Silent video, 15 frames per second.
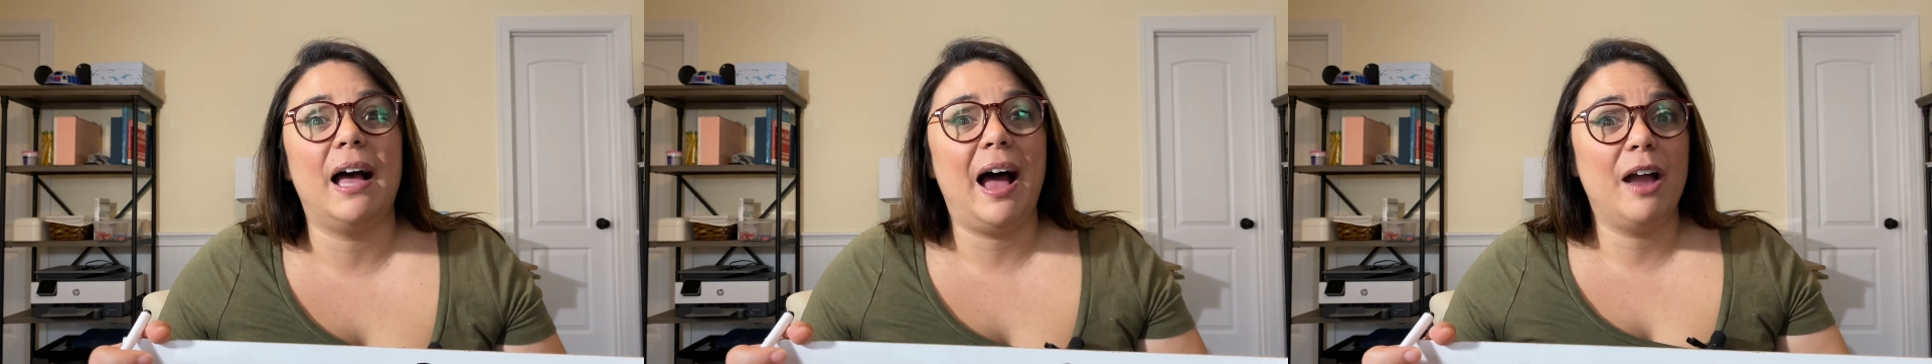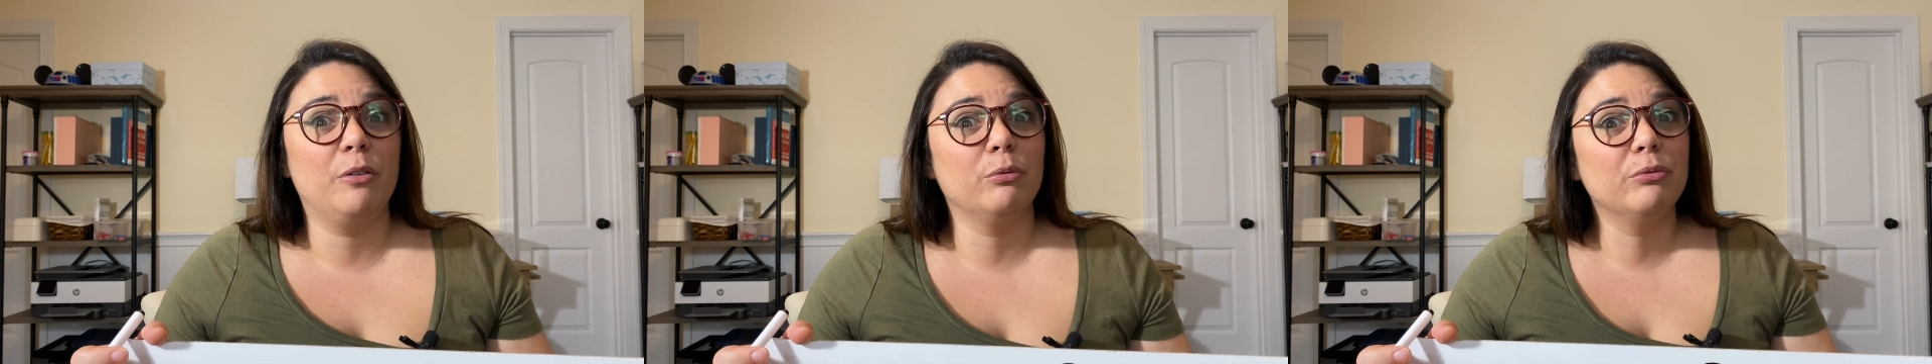
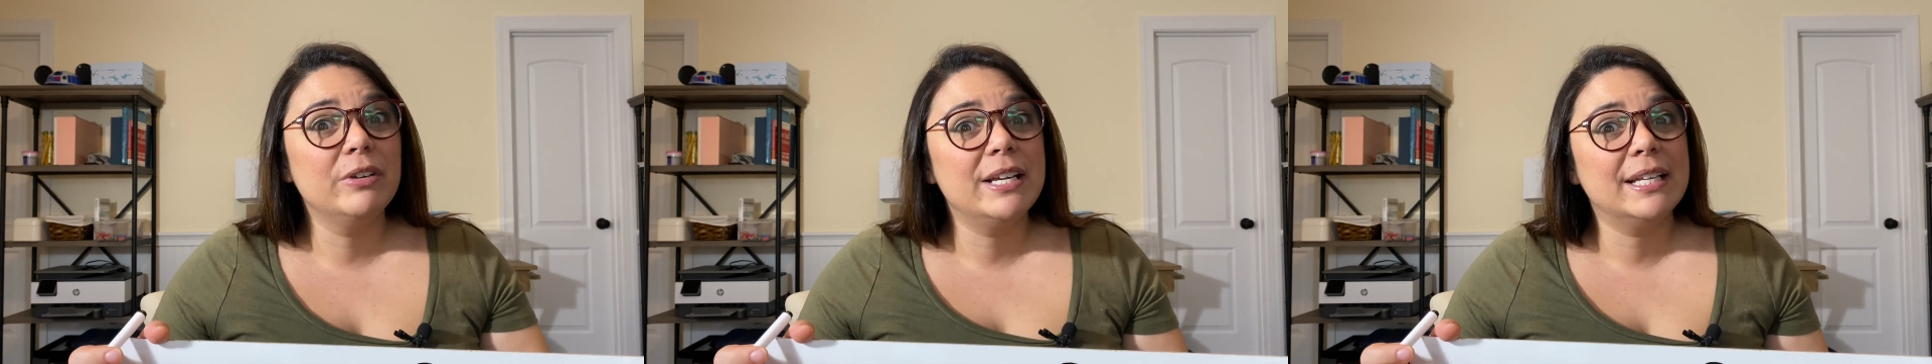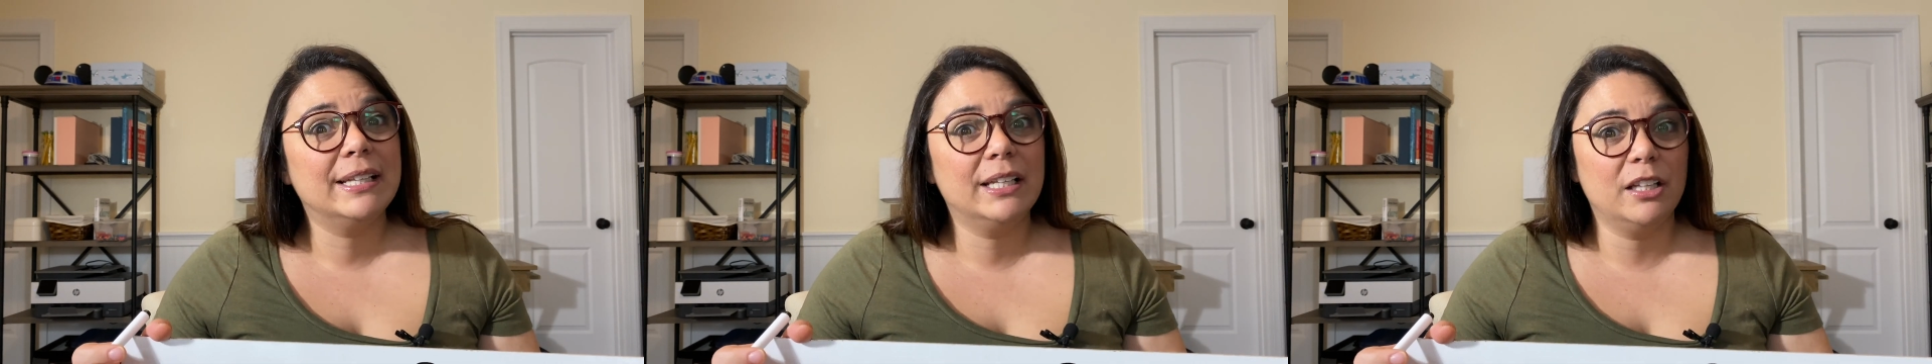I
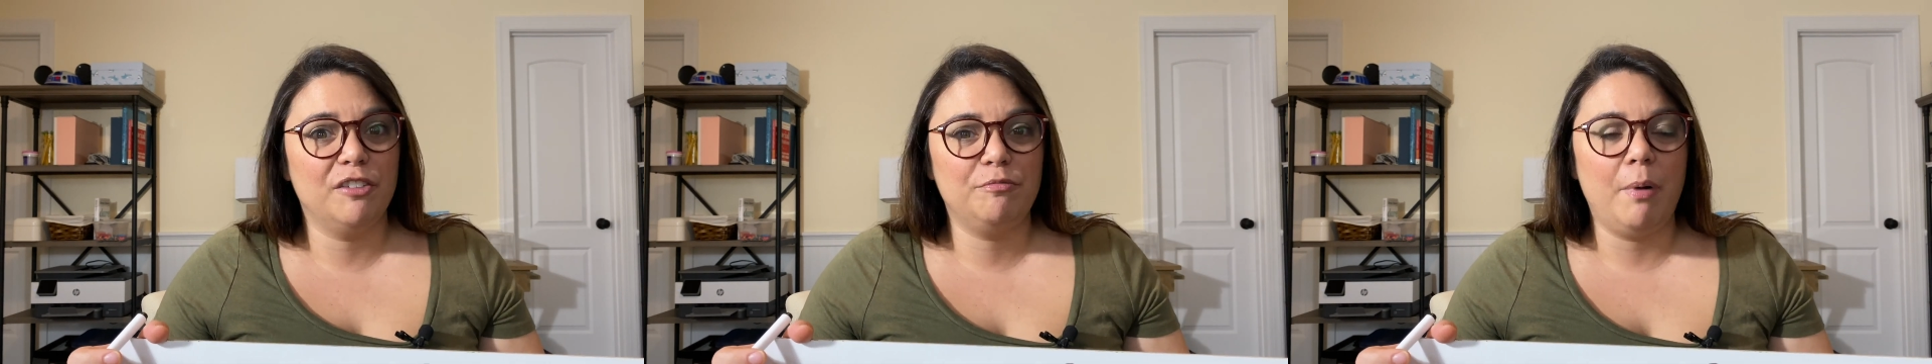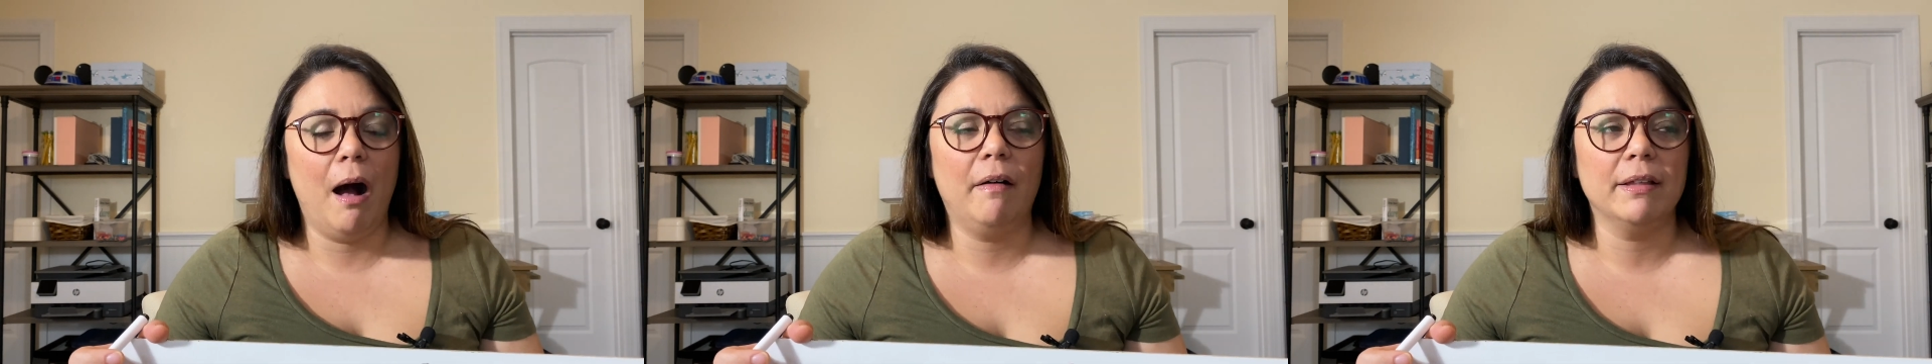really
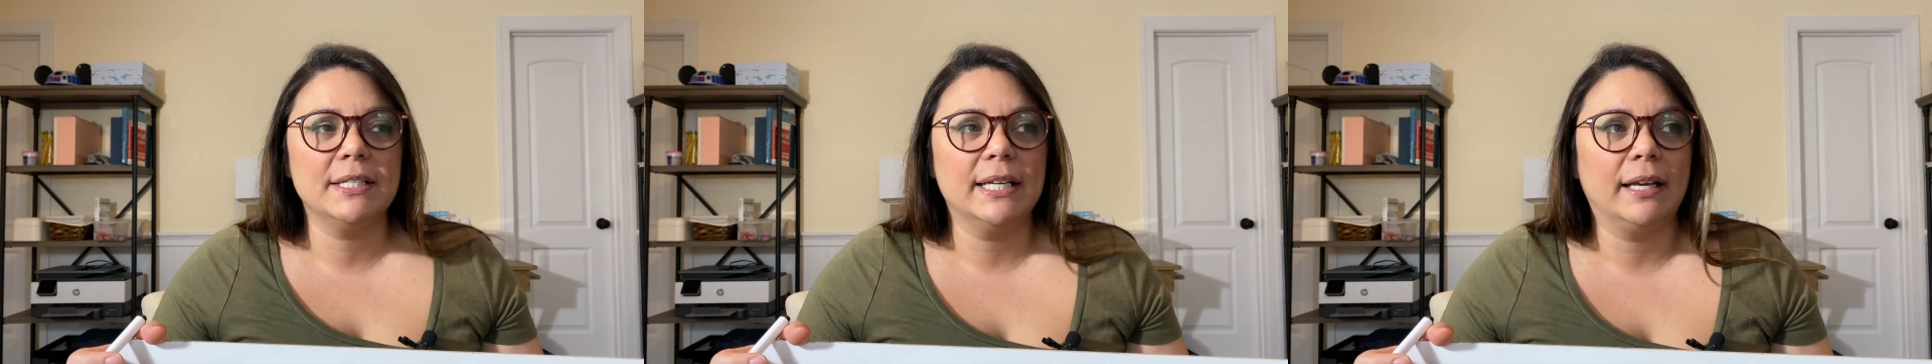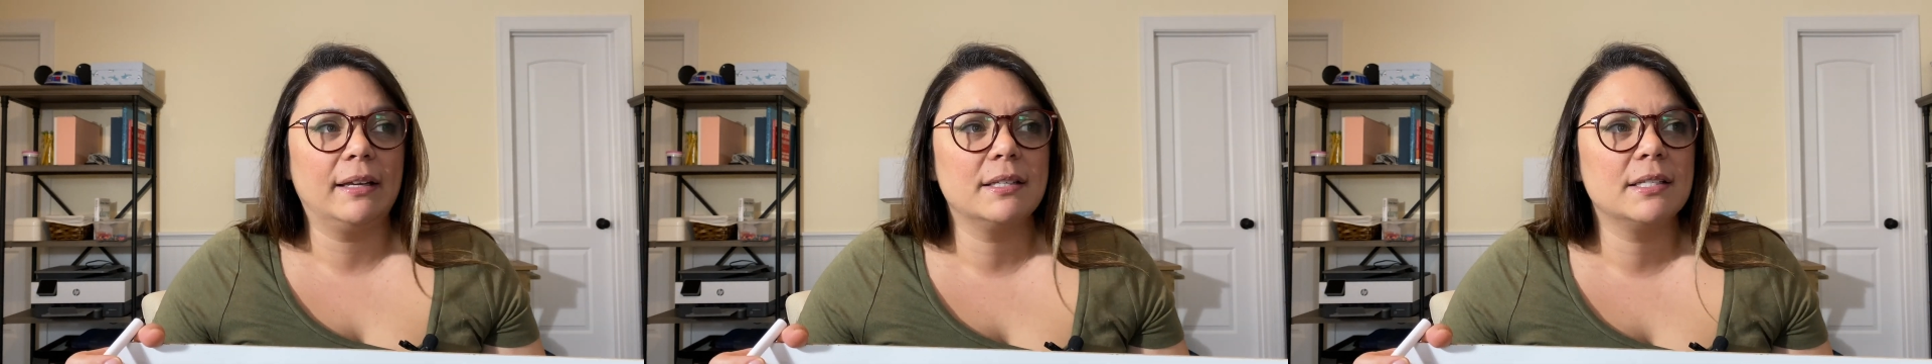love
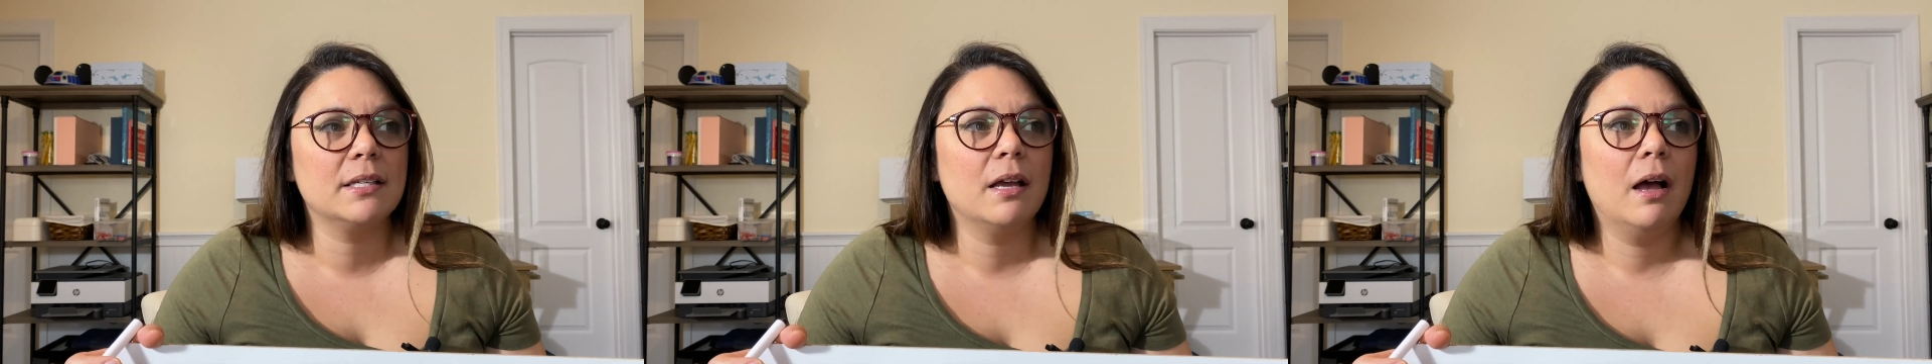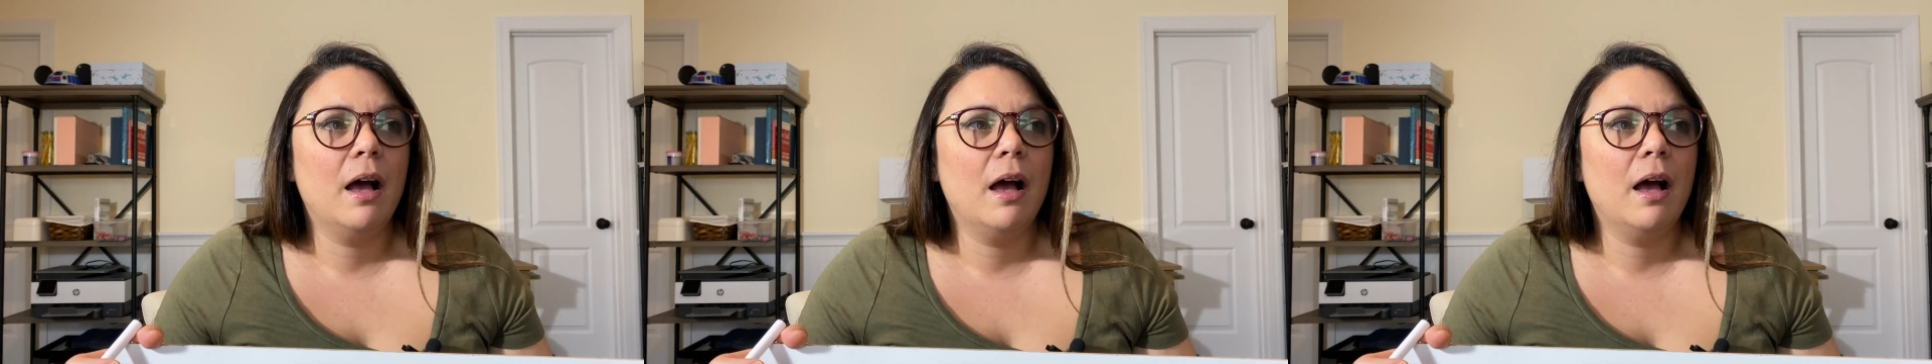politics.